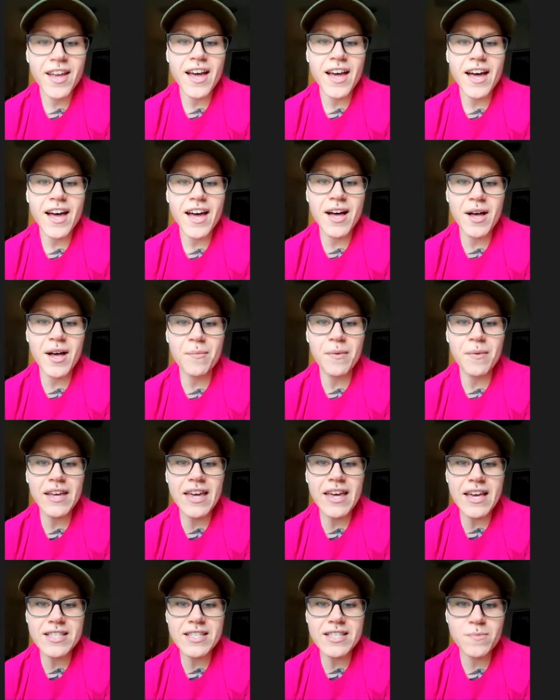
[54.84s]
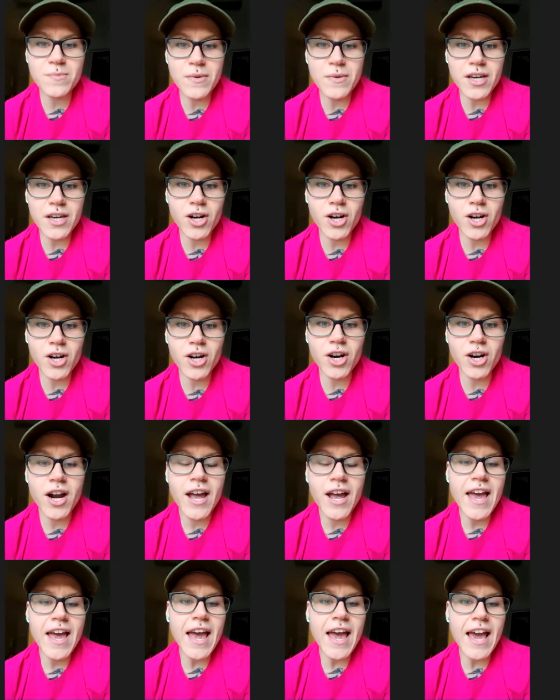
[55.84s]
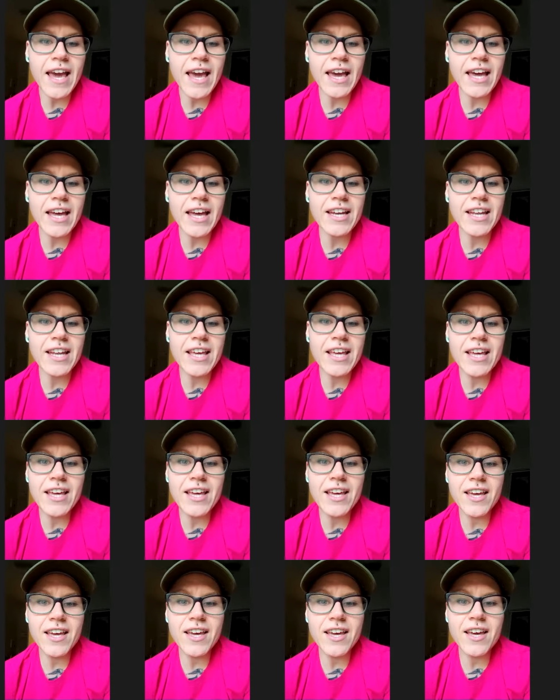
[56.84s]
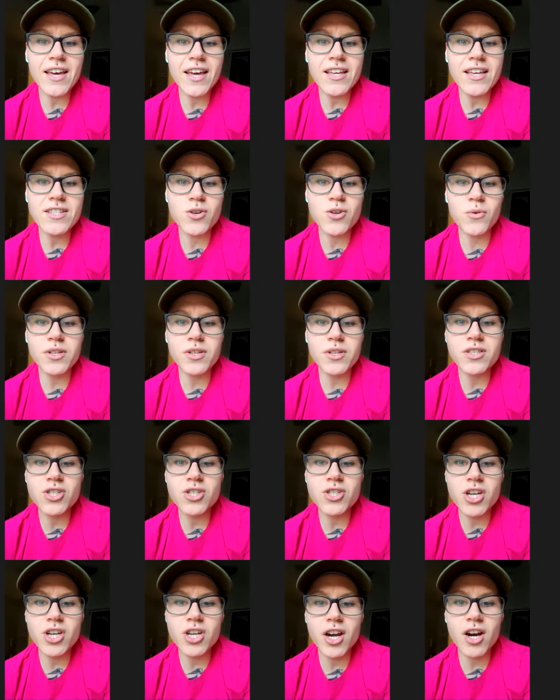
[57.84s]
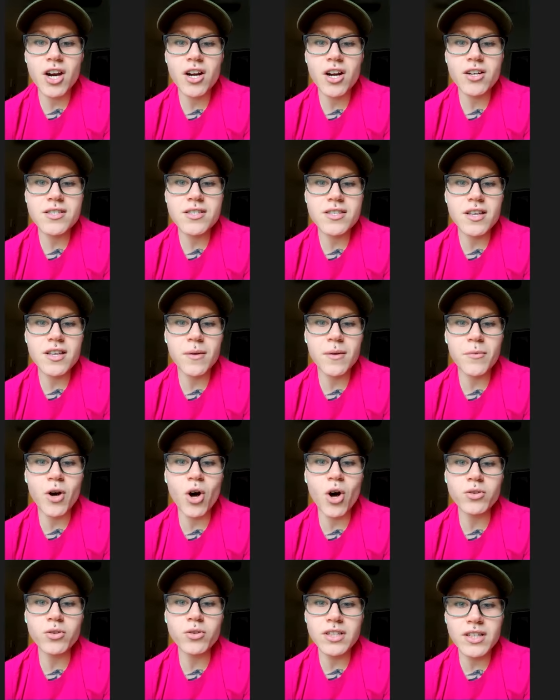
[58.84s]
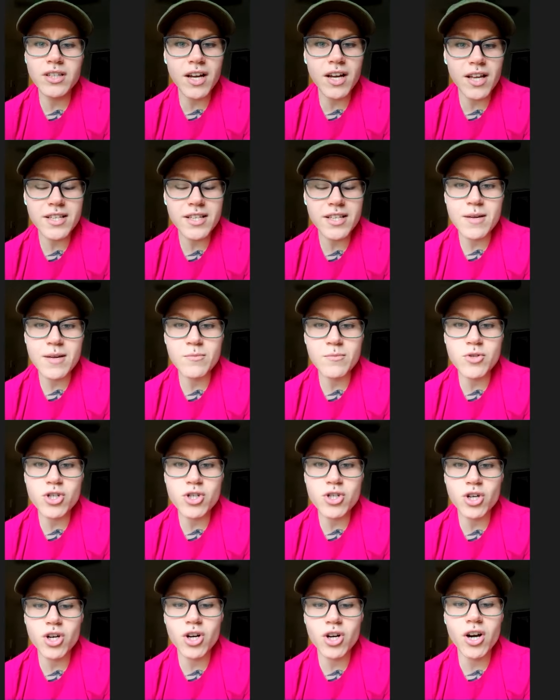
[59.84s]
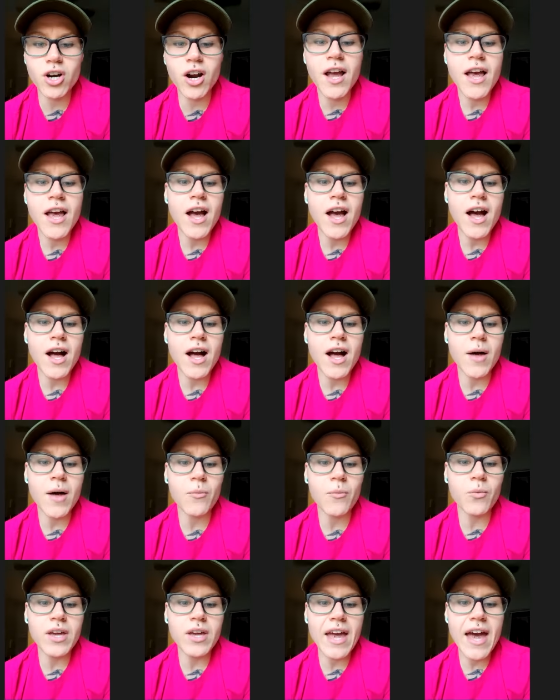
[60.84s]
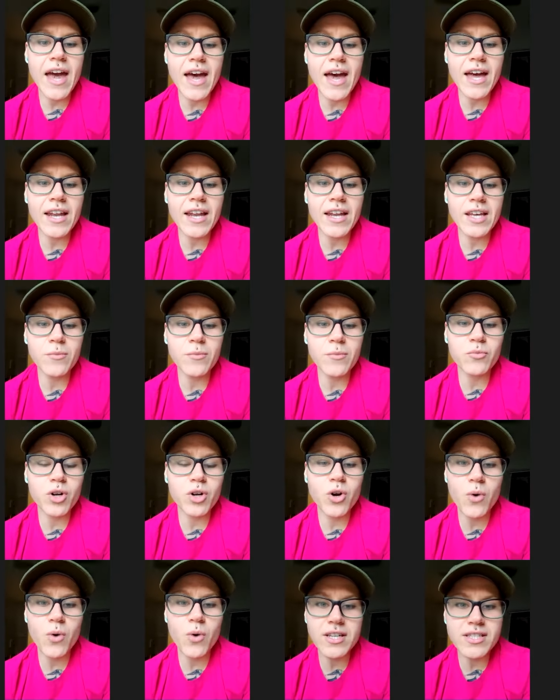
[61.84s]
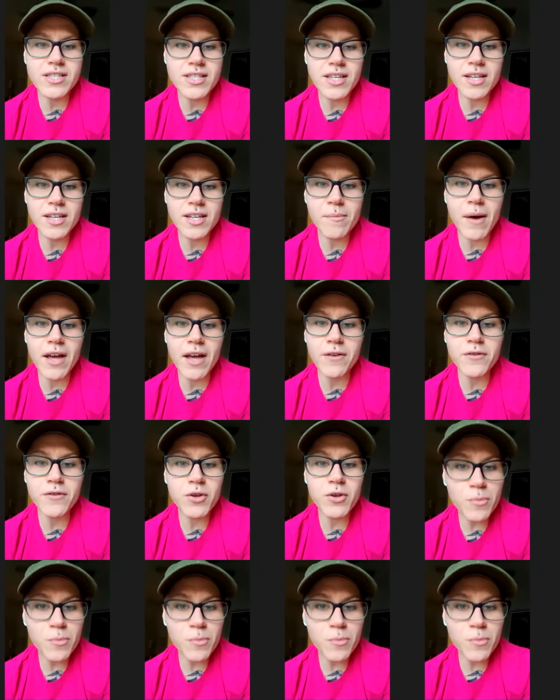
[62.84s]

um, guest speaker and he is going to share some golden nuggets, I'm sure. Um, we had him requested by a few